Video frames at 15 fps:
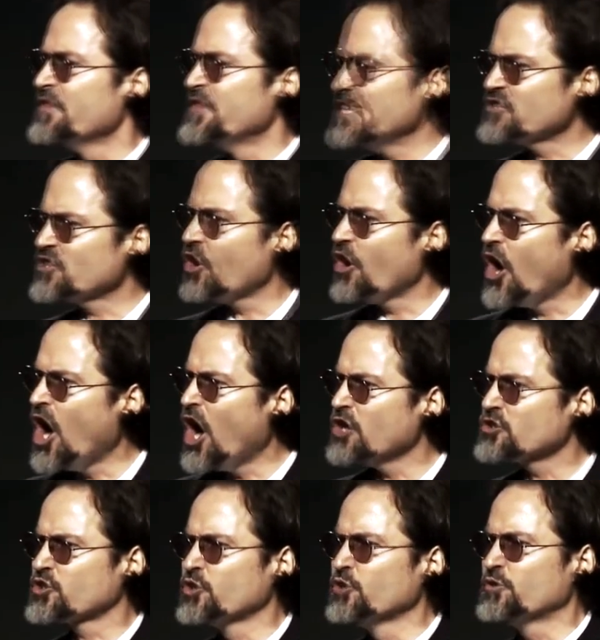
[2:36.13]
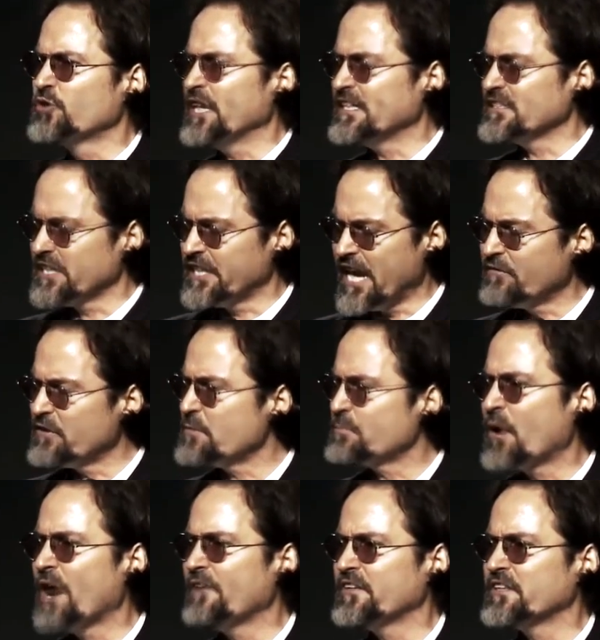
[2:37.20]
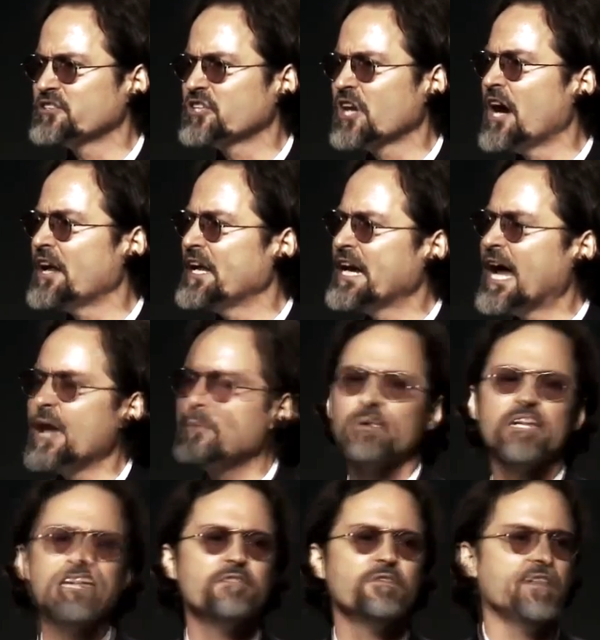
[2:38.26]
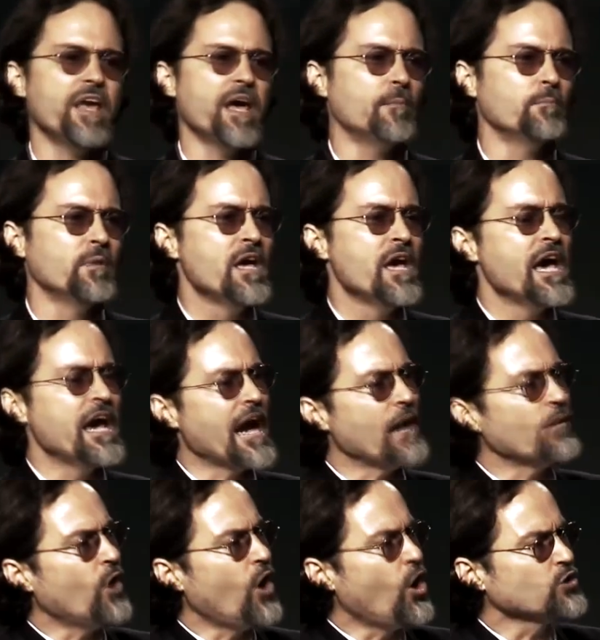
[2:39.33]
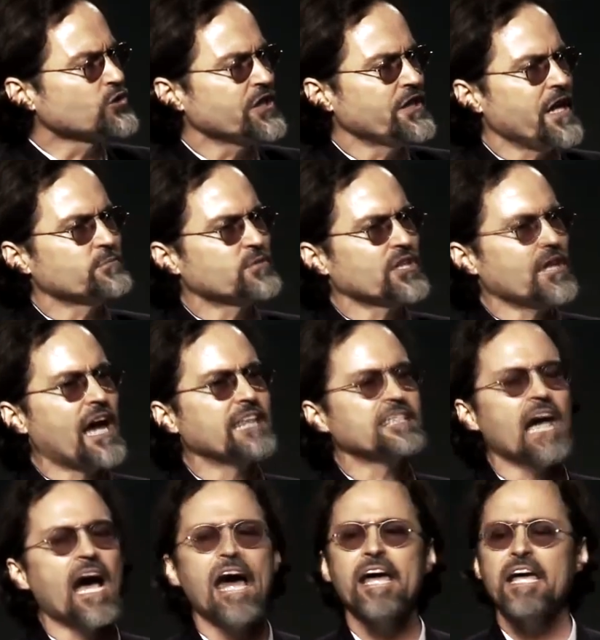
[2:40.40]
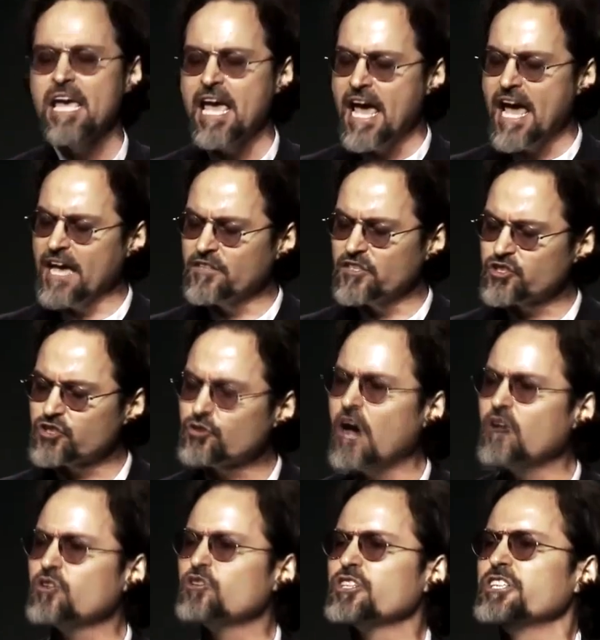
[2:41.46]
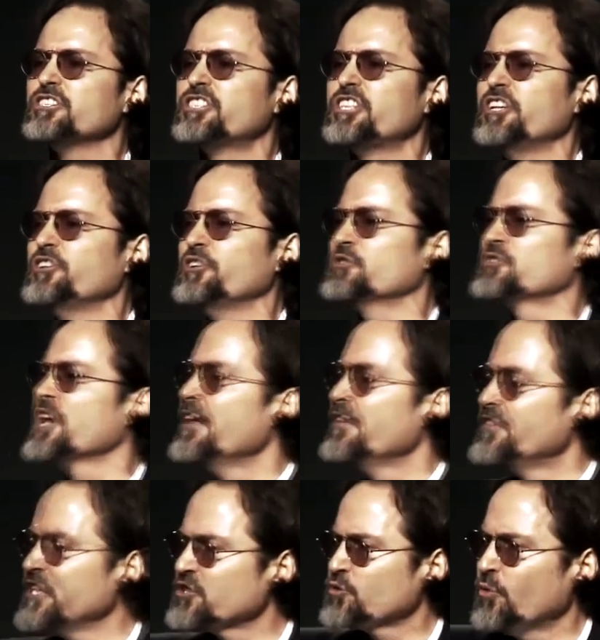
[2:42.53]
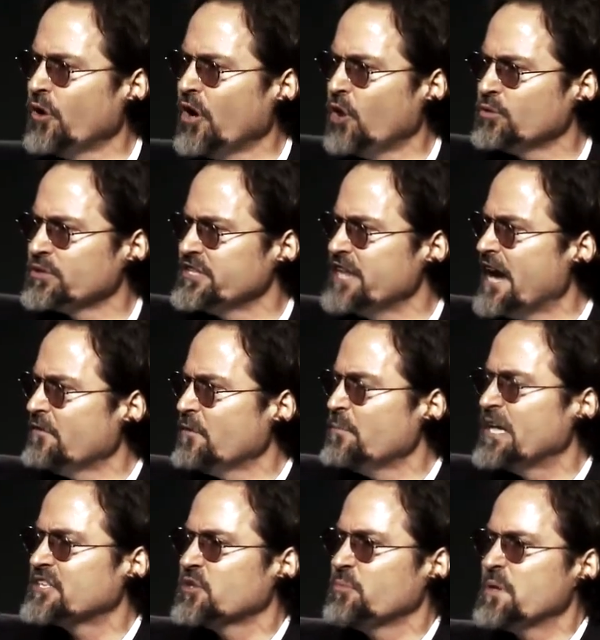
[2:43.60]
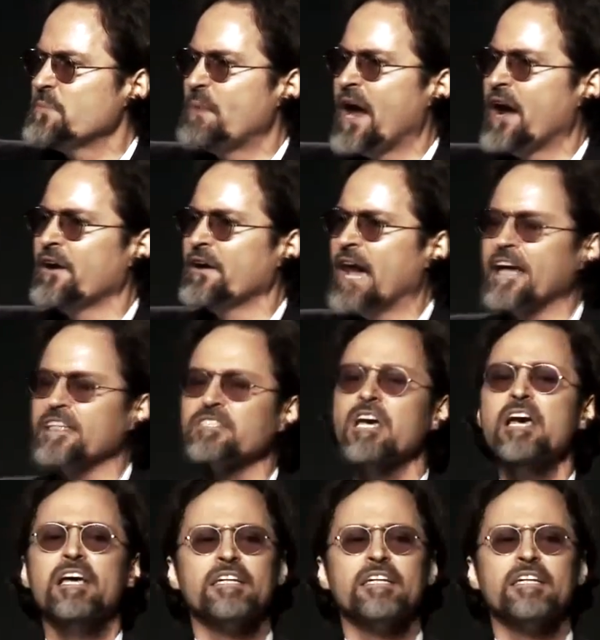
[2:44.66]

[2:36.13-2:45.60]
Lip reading: These are all true things that every prophet has taught, and I believe in them. And I will hold to them till I die, and the struggle continues. This world was never meant to be paradise.